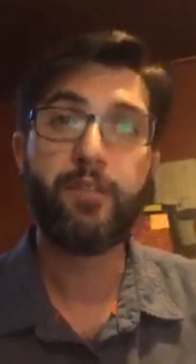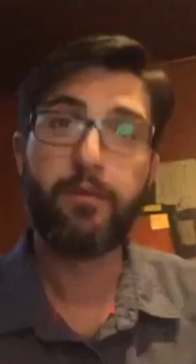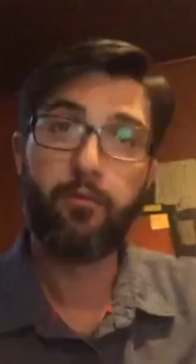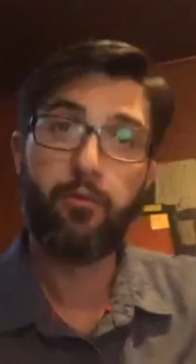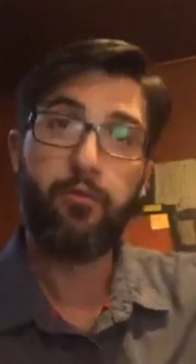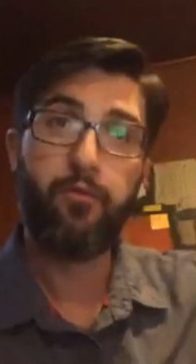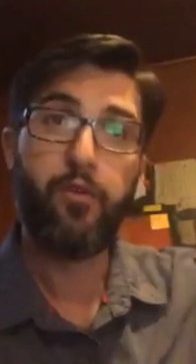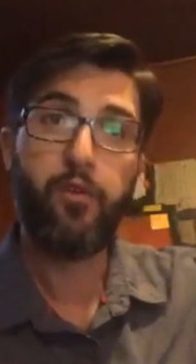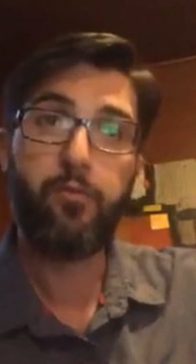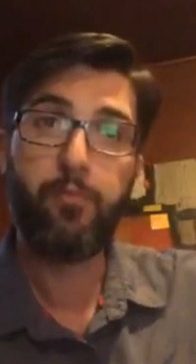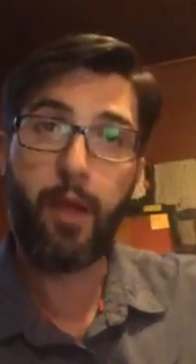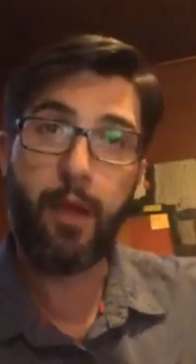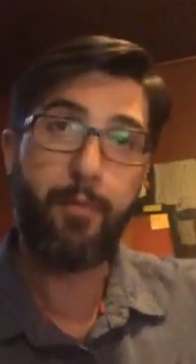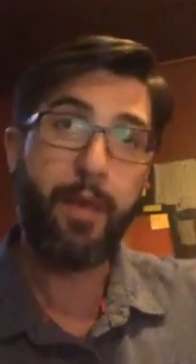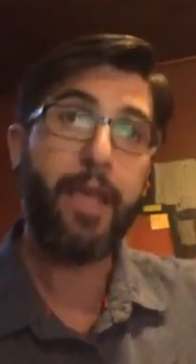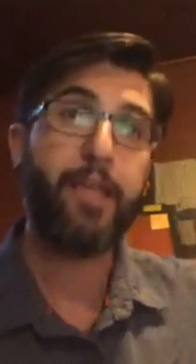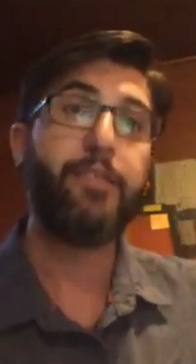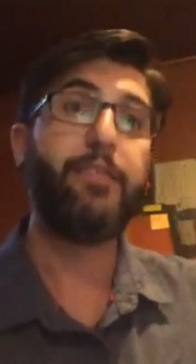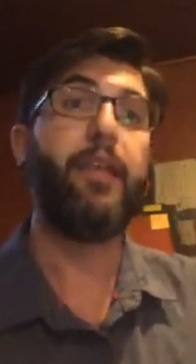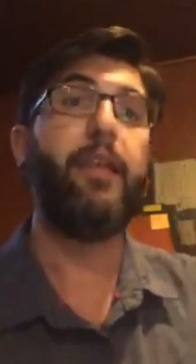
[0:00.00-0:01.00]
They reviewed my
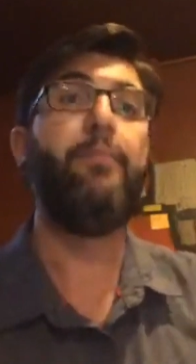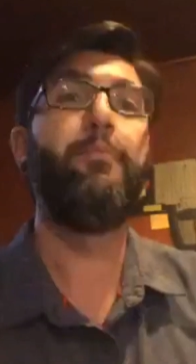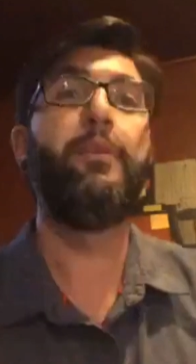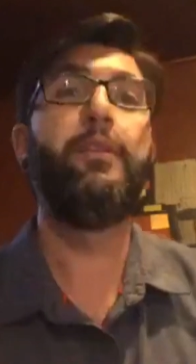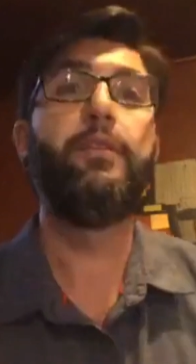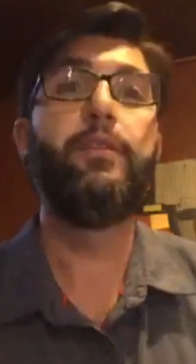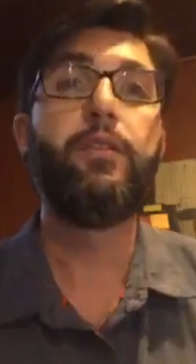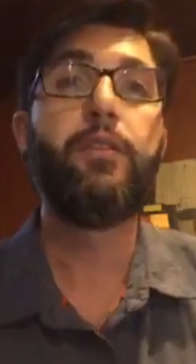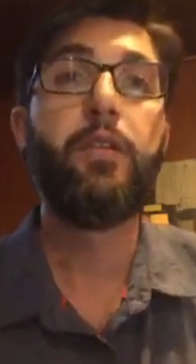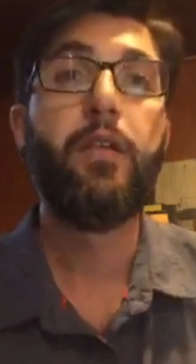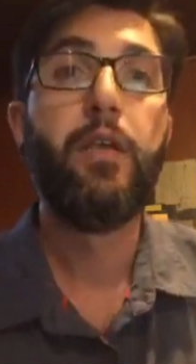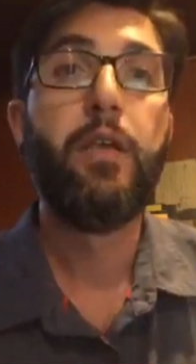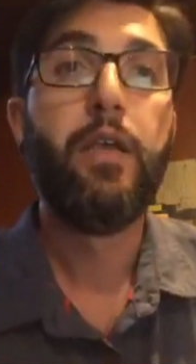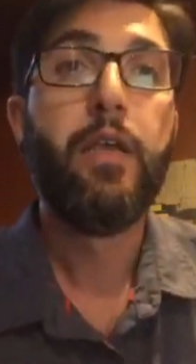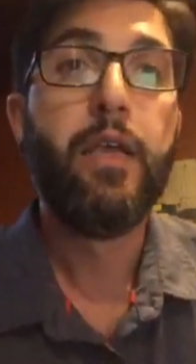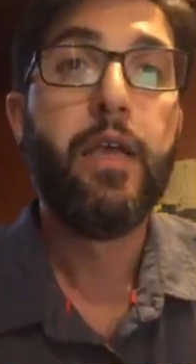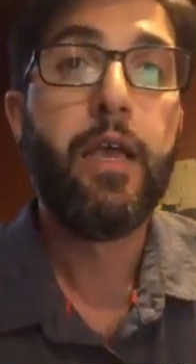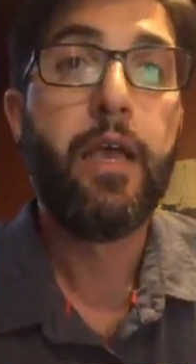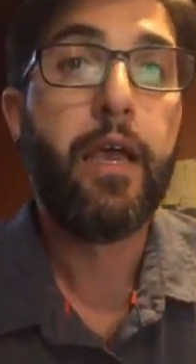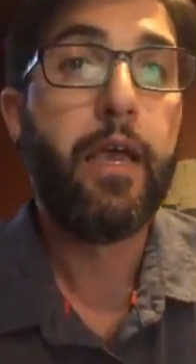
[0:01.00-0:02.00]
bank statements
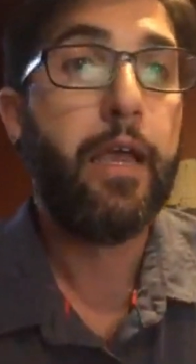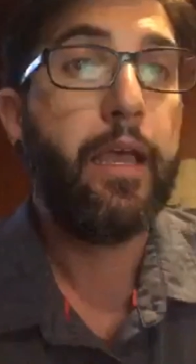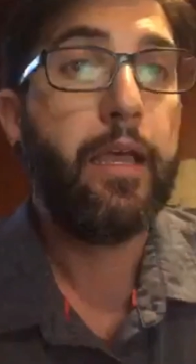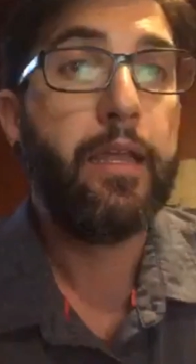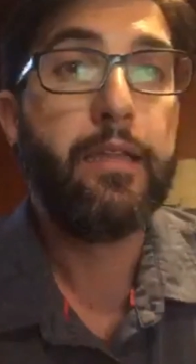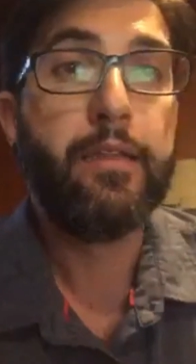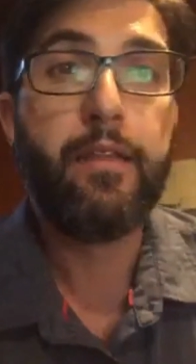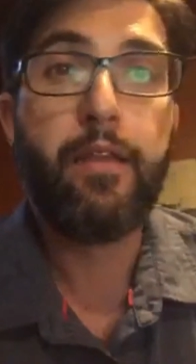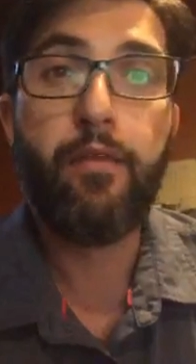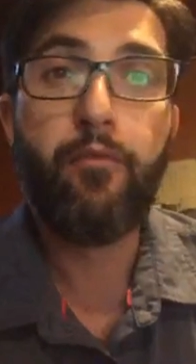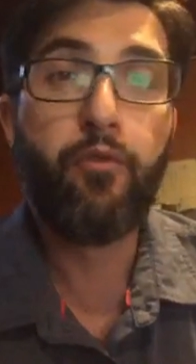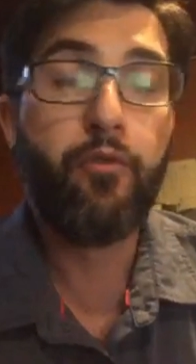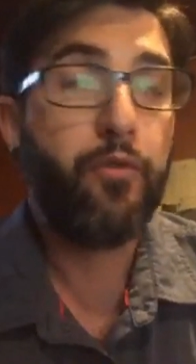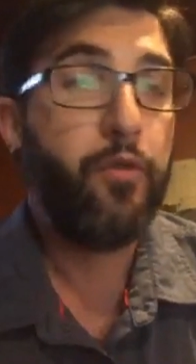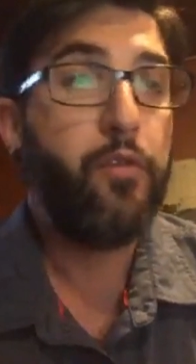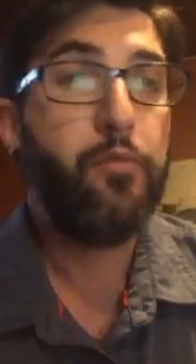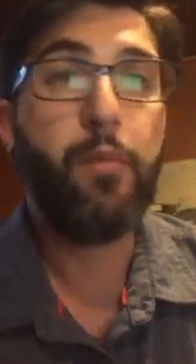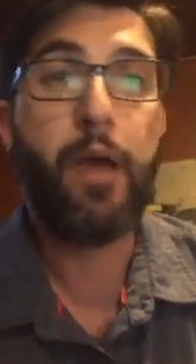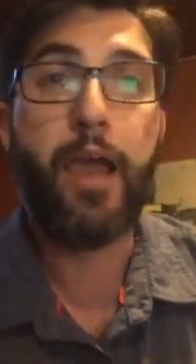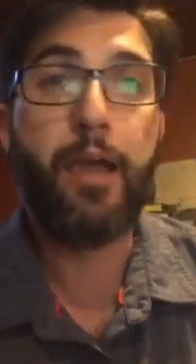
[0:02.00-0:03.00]
and they
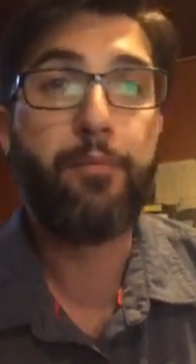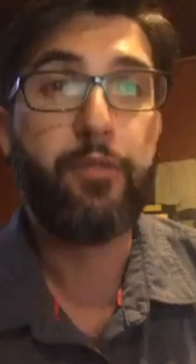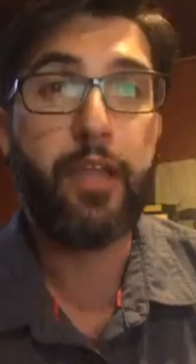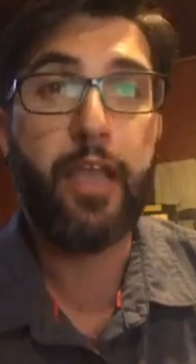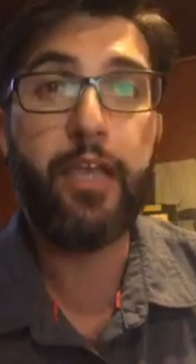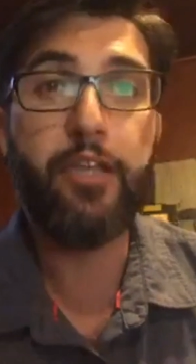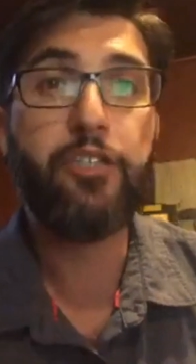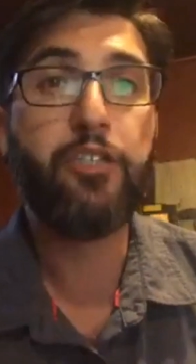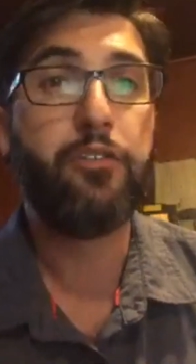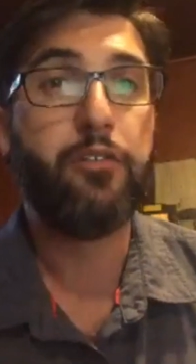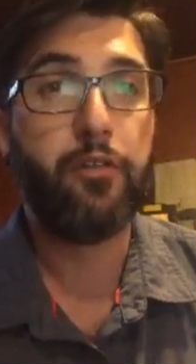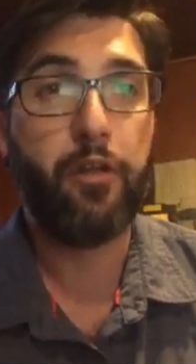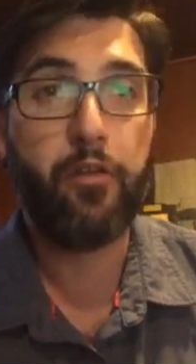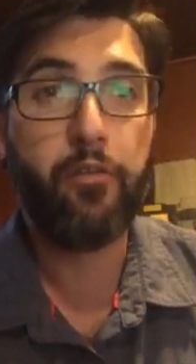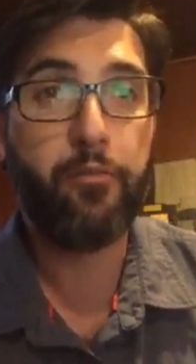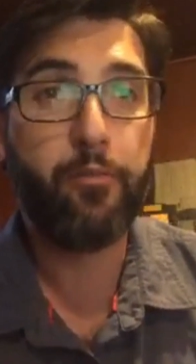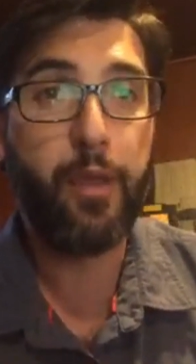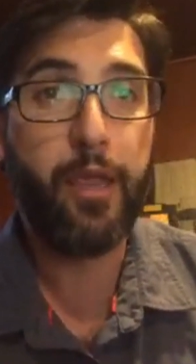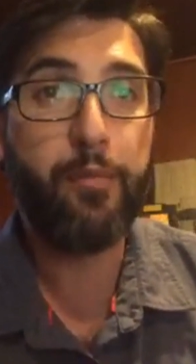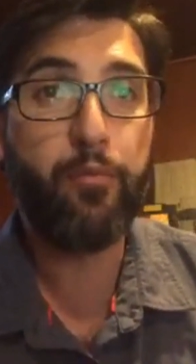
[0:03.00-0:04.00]
reviewed my application and
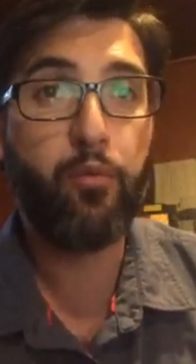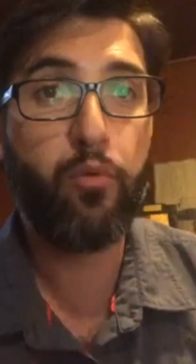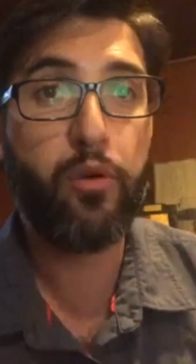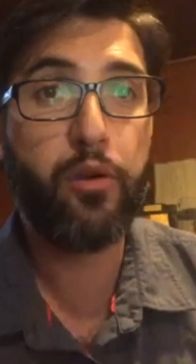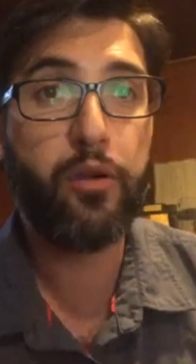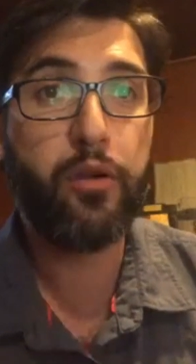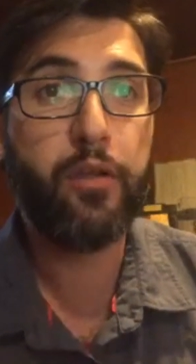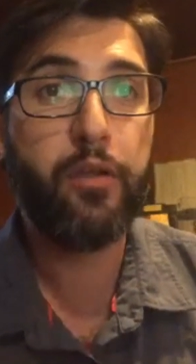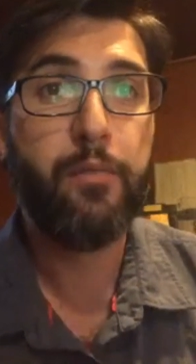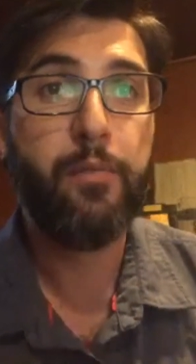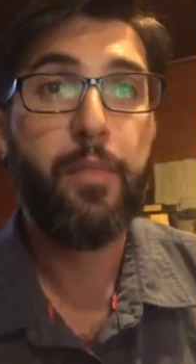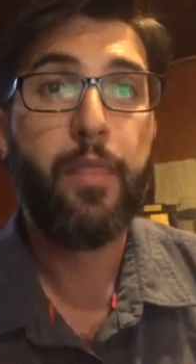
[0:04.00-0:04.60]
other paperwork.